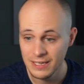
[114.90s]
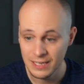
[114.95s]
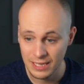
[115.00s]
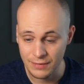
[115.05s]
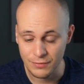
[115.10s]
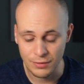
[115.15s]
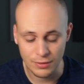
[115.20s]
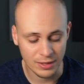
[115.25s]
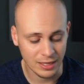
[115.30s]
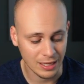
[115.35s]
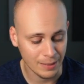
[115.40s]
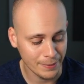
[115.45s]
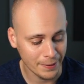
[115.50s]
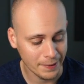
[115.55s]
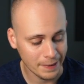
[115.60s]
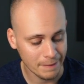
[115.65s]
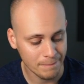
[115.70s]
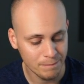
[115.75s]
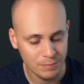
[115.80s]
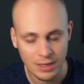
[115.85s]
if you think about
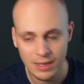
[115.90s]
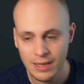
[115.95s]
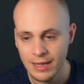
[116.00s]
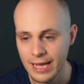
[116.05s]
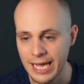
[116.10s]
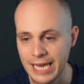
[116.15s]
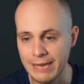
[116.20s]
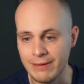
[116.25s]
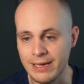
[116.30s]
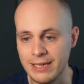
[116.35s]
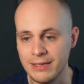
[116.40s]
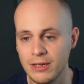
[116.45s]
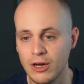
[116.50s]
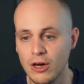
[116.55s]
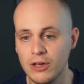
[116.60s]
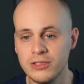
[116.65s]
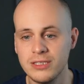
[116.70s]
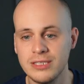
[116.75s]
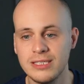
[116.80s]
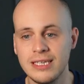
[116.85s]
it. Anyway,
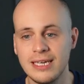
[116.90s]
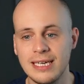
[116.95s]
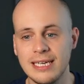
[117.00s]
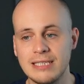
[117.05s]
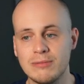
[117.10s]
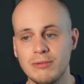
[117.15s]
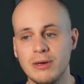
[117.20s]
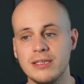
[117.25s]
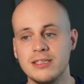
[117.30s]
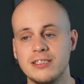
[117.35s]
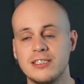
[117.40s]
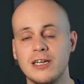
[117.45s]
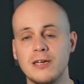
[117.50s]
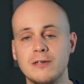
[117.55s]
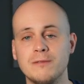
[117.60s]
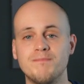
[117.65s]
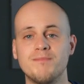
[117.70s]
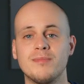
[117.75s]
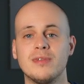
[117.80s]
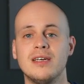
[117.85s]
on to today's one. So,
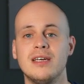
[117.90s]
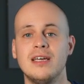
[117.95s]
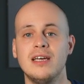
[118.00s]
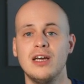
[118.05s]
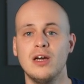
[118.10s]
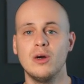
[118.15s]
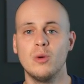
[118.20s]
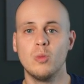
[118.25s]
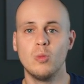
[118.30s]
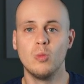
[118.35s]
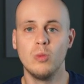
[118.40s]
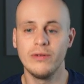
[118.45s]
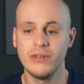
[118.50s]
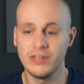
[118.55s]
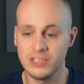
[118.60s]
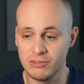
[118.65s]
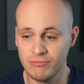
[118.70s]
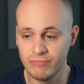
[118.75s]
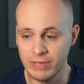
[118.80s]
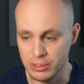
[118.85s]
we've got
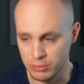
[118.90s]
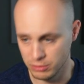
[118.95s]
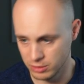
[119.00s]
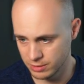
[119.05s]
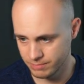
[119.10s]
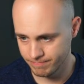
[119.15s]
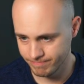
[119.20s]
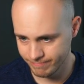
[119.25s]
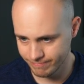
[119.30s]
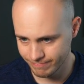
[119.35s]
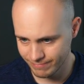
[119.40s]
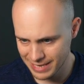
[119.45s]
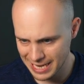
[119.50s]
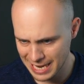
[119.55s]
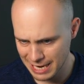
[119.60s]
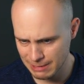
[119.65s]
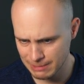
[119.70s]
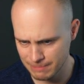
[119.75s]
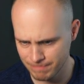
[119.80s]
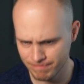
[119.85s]
some riddles.
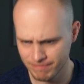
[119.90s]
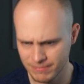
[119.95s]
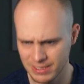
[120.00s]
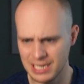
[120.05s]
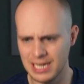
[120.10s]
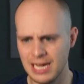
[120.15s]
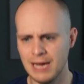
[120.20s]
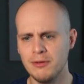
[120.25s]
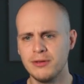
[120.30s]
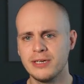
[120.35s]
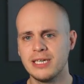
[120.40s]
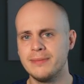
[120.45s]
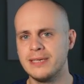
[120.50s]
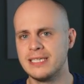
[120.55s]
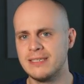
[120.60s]
Now, I'm looking a bit